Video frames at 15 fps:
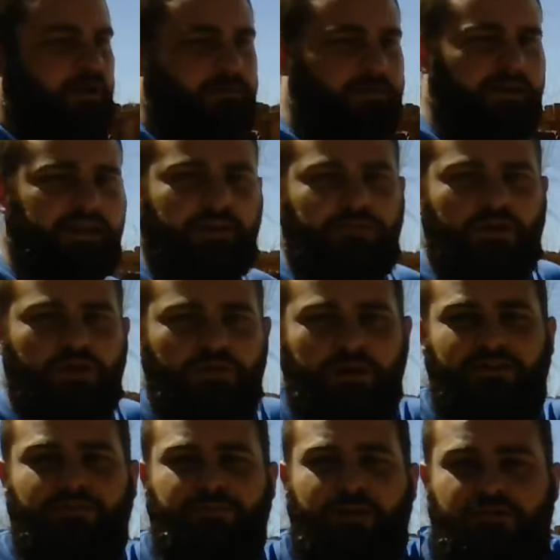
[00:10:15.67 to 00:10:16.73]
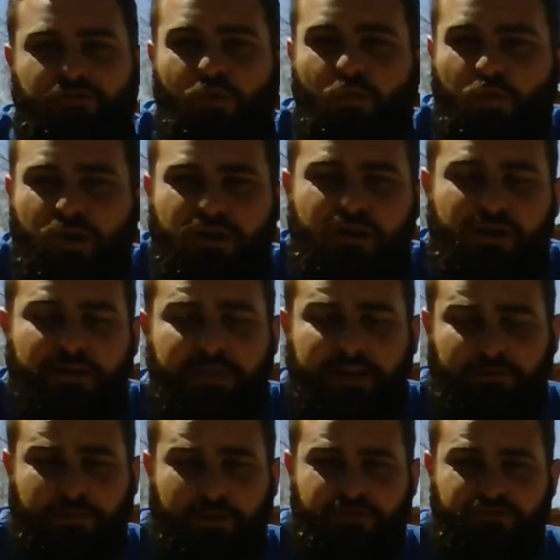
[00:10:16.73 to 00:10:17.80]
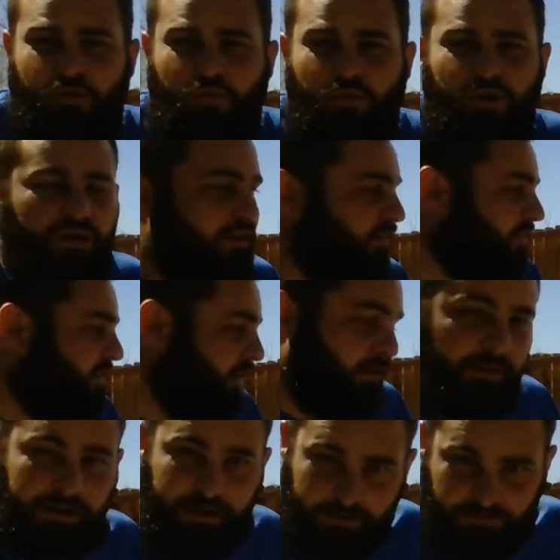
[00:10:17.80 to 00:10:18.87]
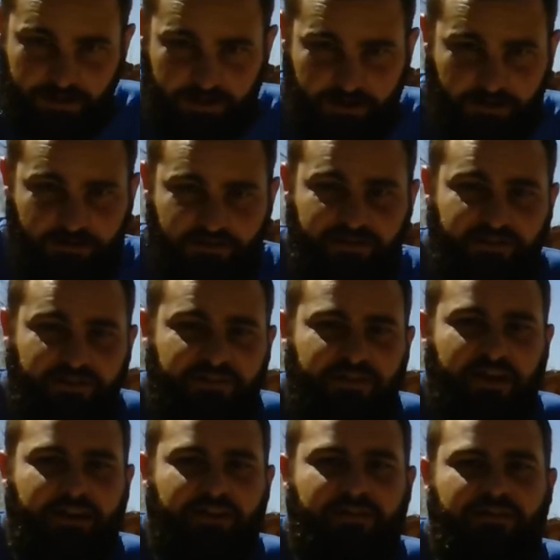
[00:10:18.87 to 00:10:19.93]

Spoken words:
I'm going to give you a special word. And that special word is going to be given here in just a second,